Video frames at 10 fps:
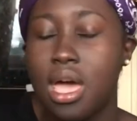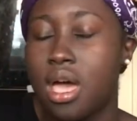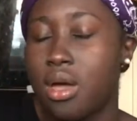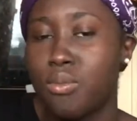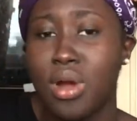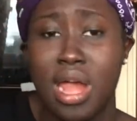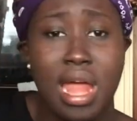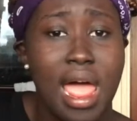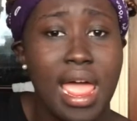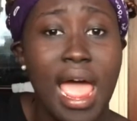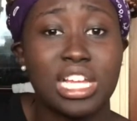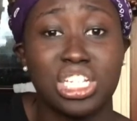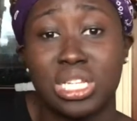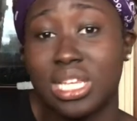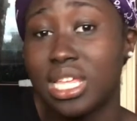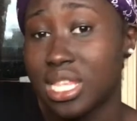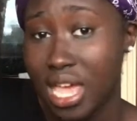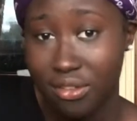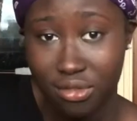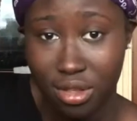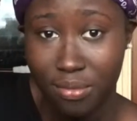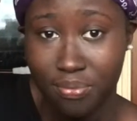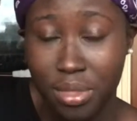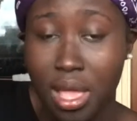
um, where I actually take the effort,